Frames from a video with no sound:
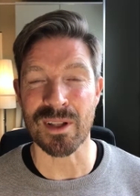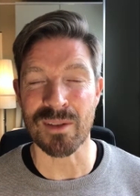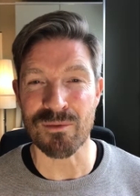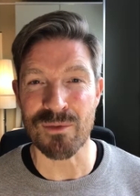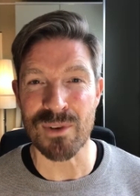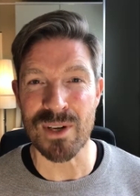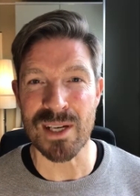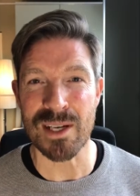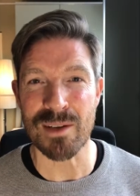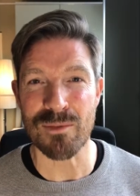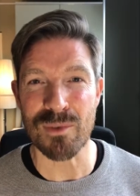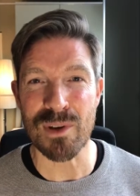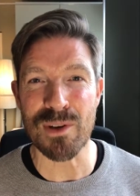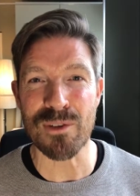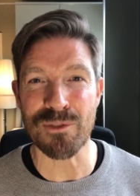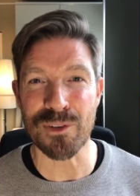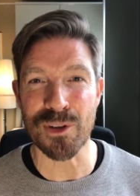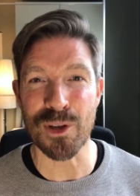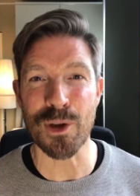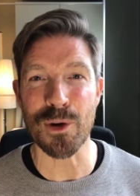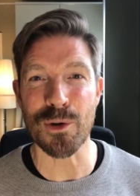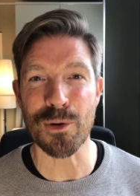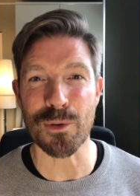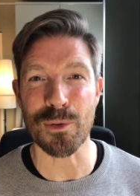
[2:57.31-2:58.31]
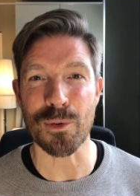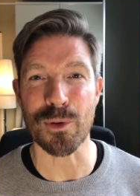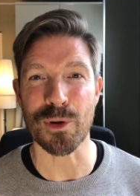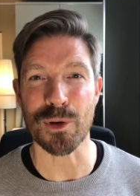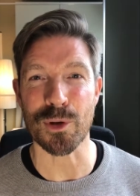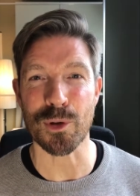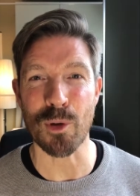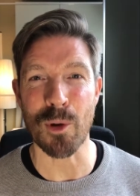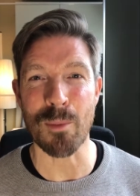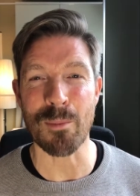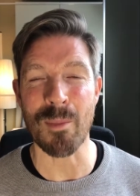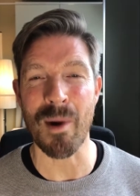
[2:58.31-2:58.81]
really review
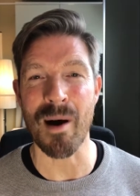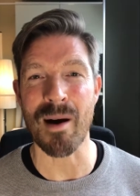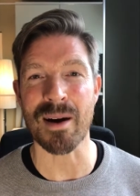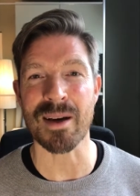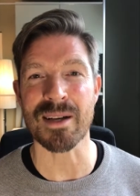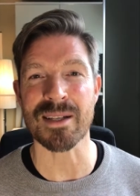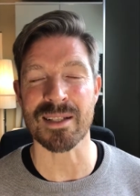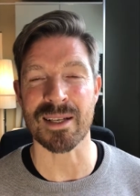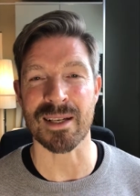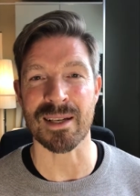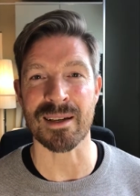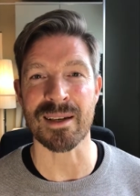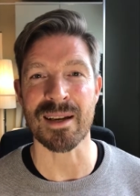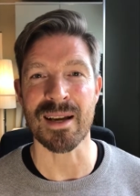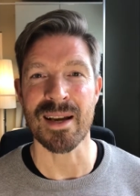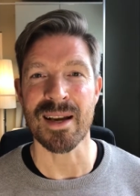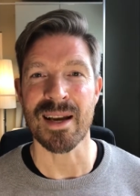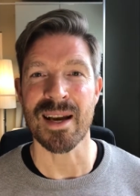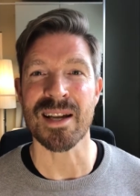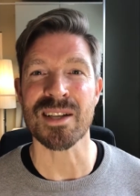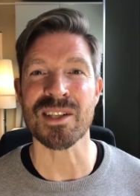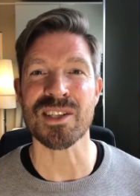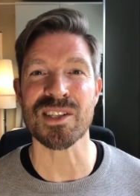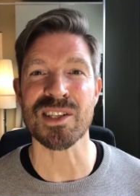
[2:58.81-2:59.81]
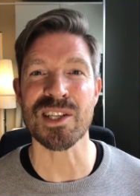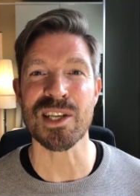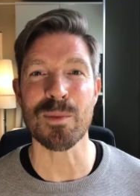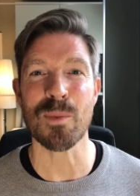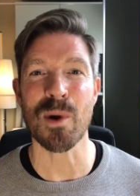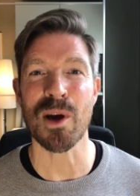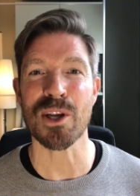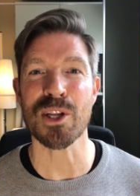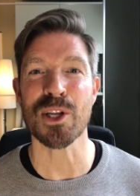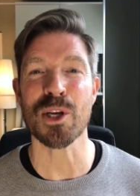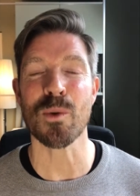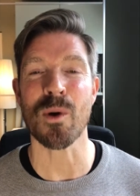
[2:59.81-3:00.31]
your marketing and see
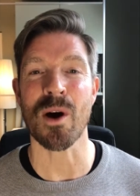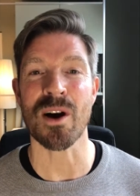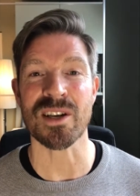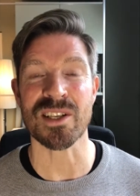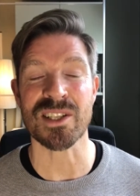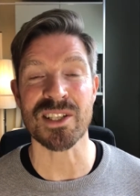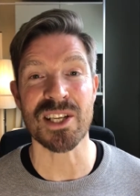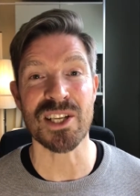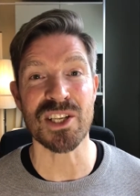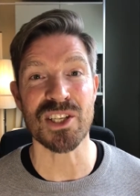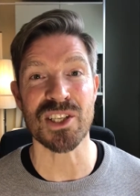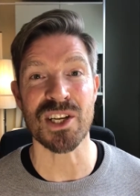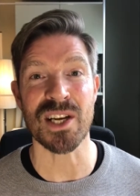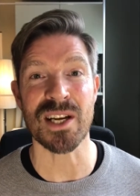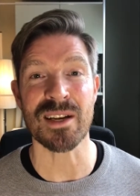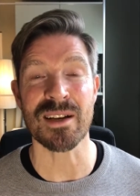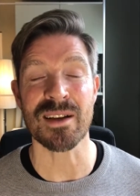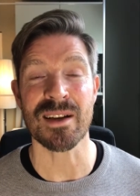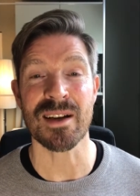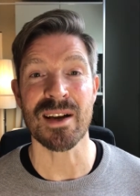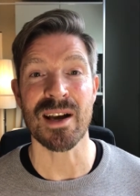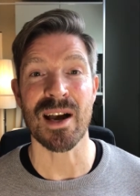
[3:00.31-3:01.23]
where you are teaching